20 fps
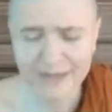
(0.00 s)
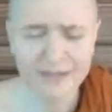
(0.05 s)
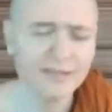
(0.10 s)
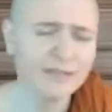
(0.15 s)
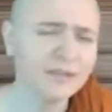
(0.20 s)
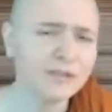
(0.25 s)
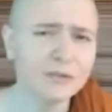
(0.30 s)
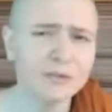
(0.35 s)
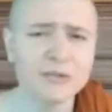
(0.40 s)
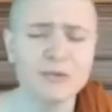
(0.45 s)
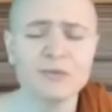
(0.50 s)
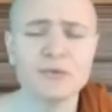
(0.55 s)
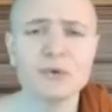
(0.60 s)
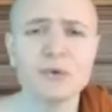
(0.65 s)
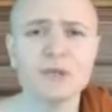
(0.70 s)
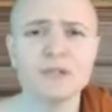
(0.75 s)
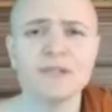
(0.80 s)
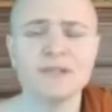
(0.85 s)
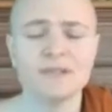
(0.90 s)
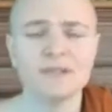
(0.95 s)
And there's, of
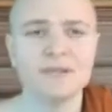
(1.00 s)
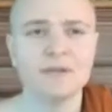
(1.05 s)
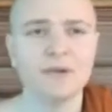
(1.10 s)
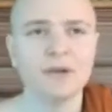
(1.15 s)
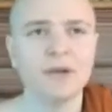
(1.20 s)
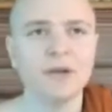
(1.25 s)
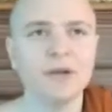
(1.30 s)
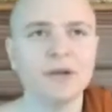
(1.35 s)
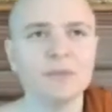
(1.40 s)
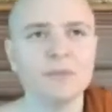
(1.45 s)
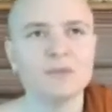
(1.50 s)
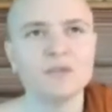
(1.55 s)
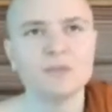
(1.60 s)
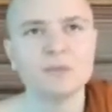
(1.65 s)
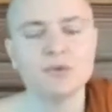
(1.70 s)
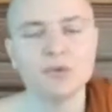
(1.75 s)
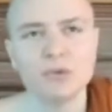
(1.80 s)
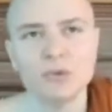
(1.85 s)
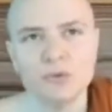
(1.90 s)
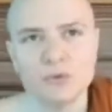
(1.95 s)
course, some
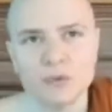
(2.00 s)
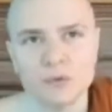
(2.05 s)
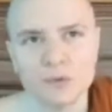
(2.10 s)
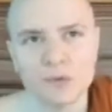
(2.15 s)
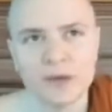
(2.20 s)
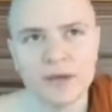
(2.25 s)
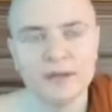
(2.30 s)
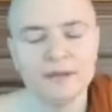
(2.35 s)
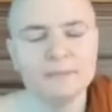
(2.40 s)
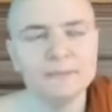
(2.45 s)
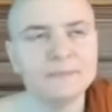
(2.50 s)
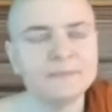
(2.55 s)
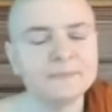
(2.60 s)
truth to that.